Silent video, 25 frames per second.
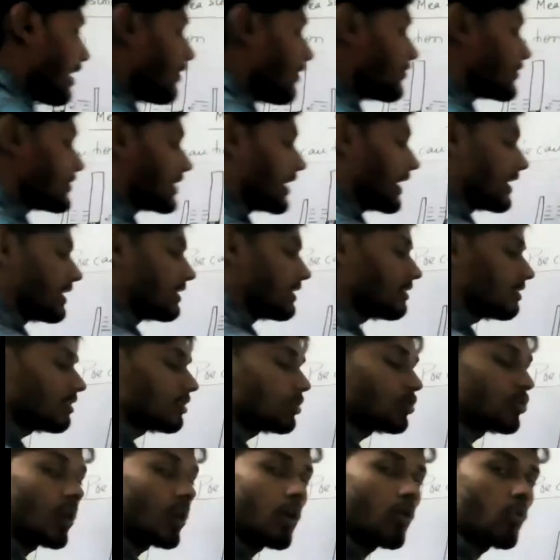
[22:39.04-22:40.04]
of sight.
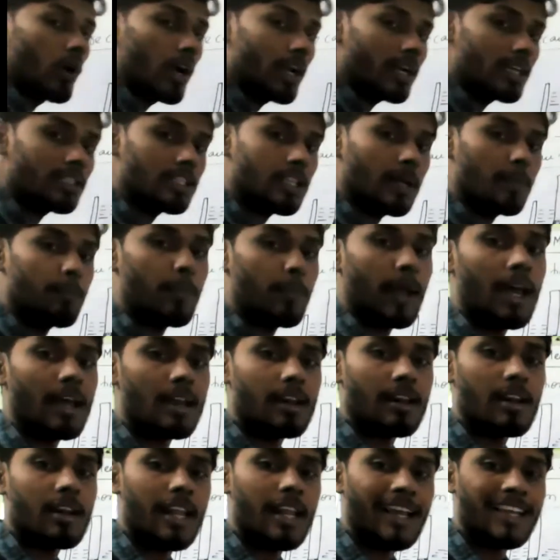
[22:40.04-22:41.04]
To avoid the
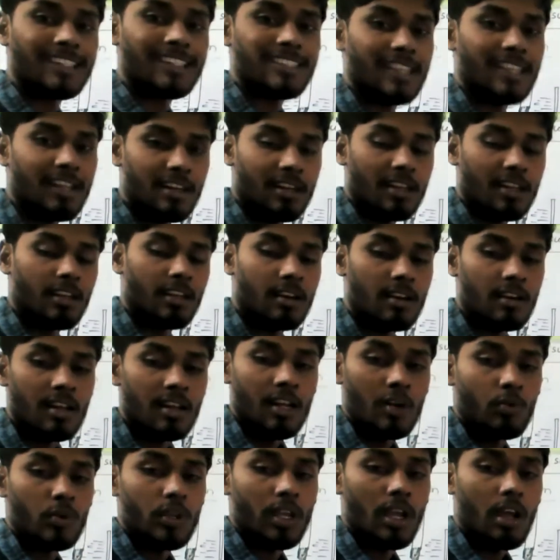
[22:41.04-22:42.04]
parallax error,
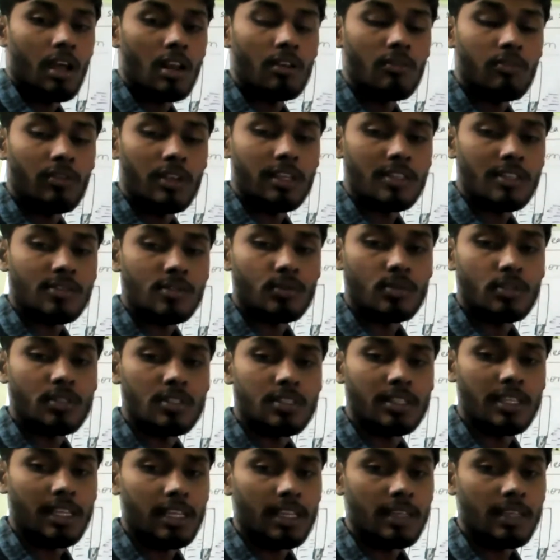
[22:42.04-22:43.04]
we always should
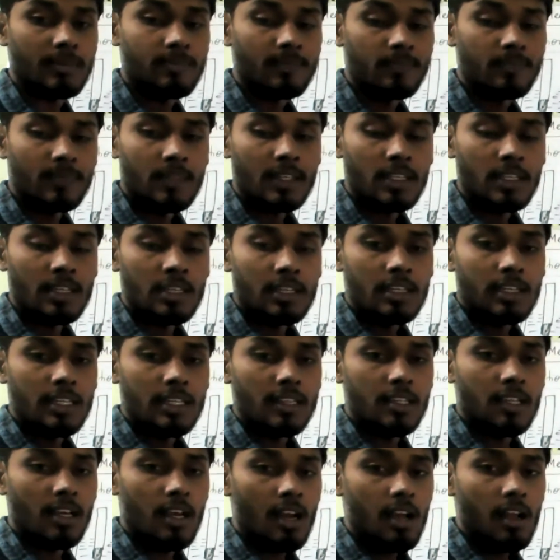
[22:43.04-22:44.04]
see
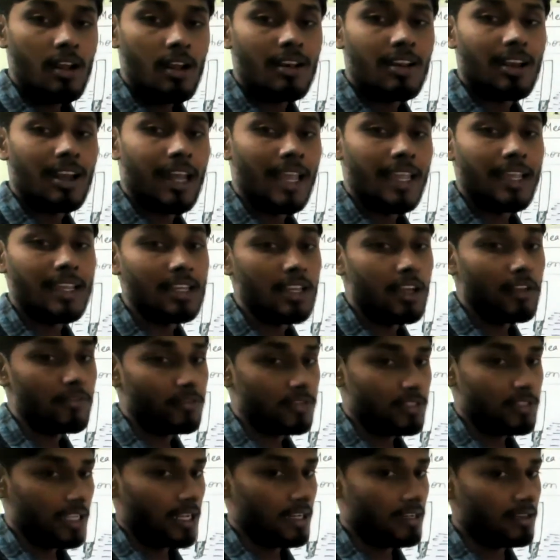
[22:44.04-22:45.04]
in the line of
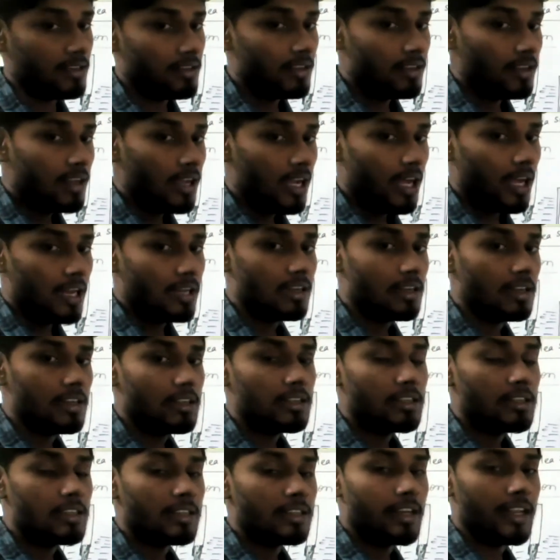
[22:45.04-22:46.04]
sight. And
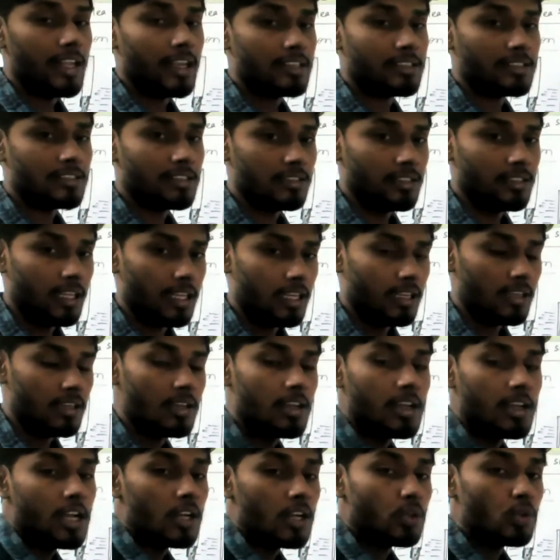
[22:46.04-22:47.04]
next
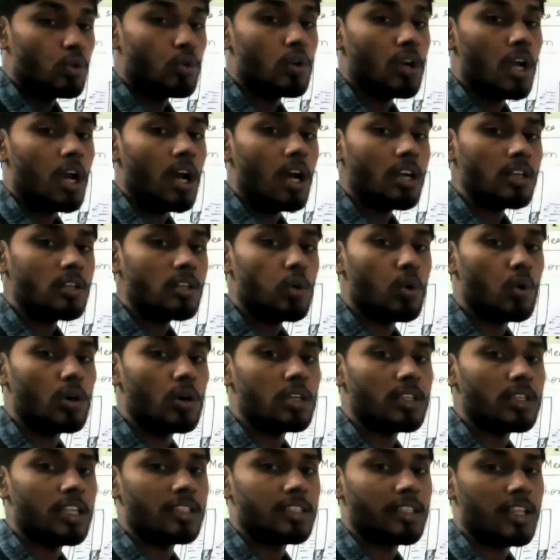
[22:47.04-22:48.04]
thing, do not
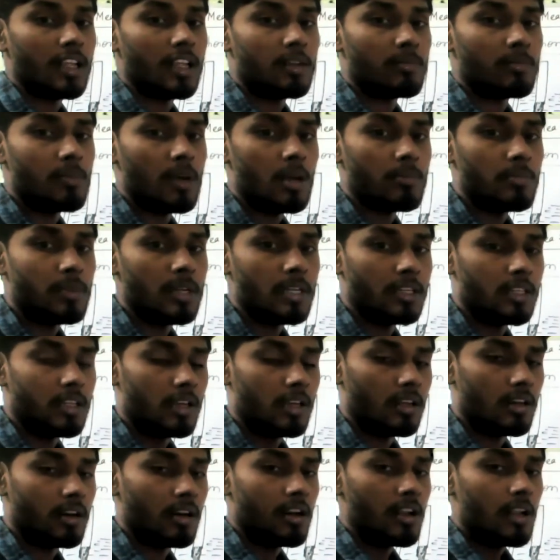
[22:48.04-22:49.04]
hold the
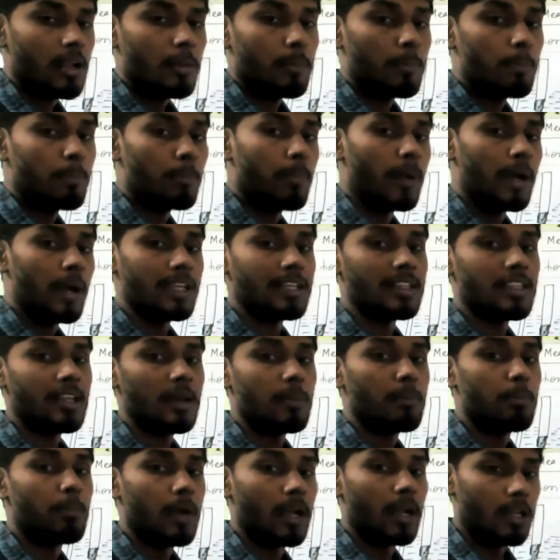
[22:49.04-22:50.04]
thermometer by
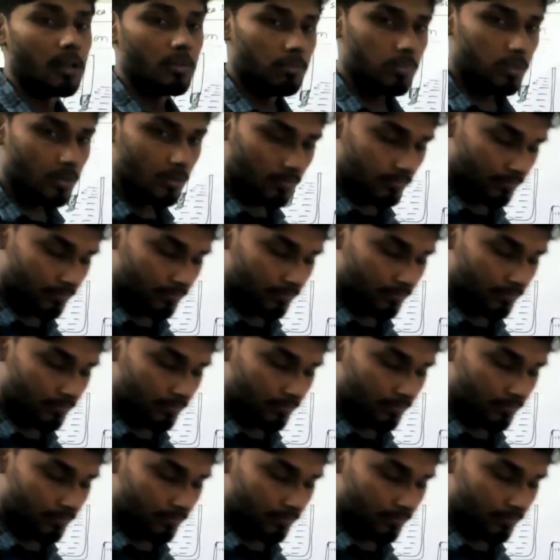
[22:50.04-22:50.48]
the bulb.